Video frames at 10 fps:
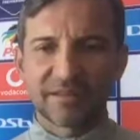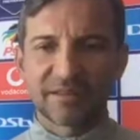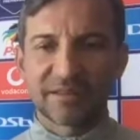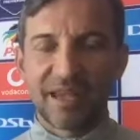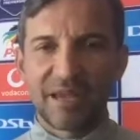
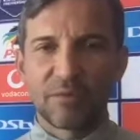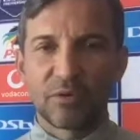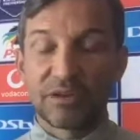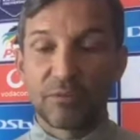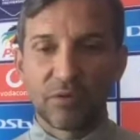this game
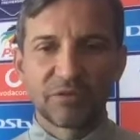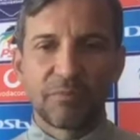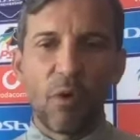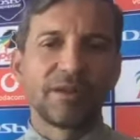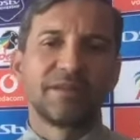or they want
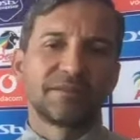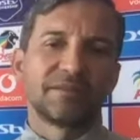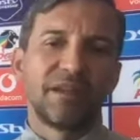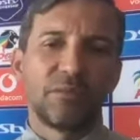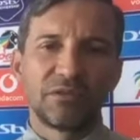points
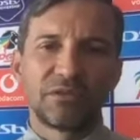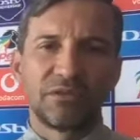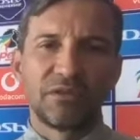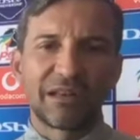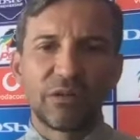they want
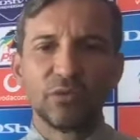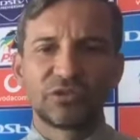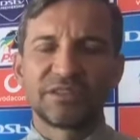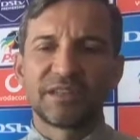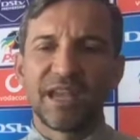not lose
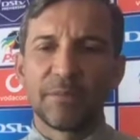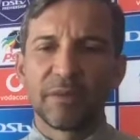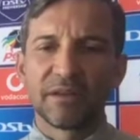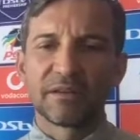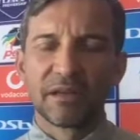this game
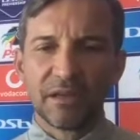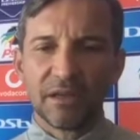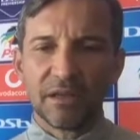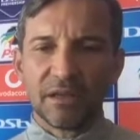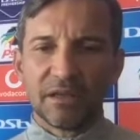and
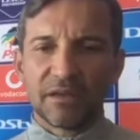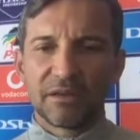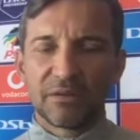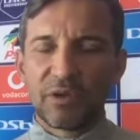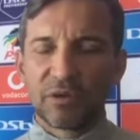
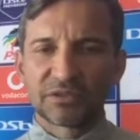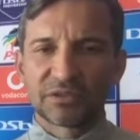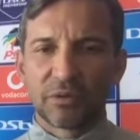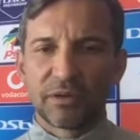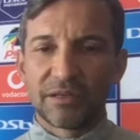uh, we
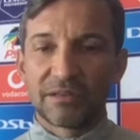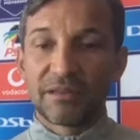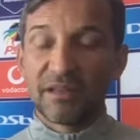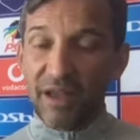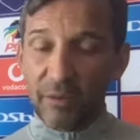also and
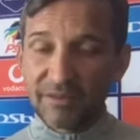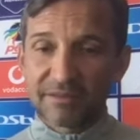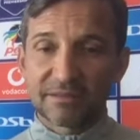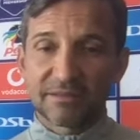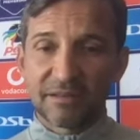now
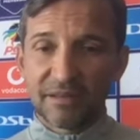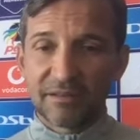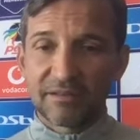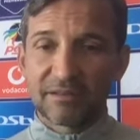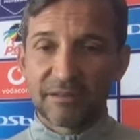it's
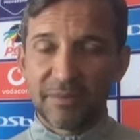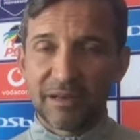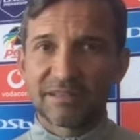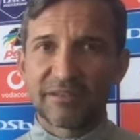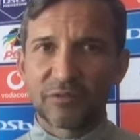uh, the
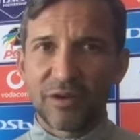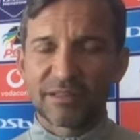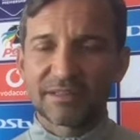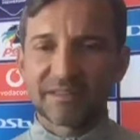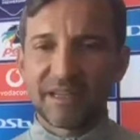players have to
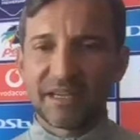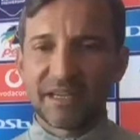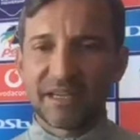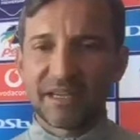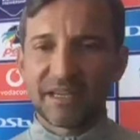understand
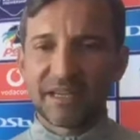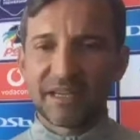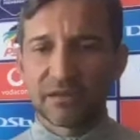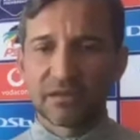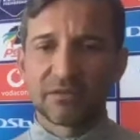now
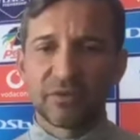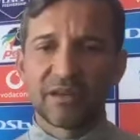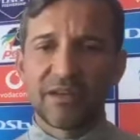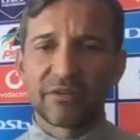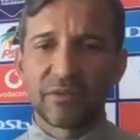quick
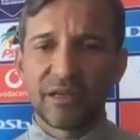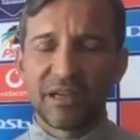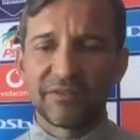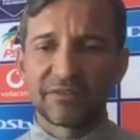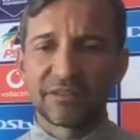recovery
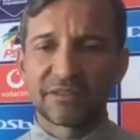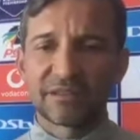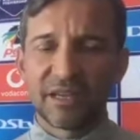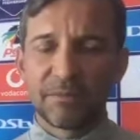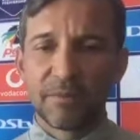after this
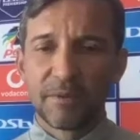game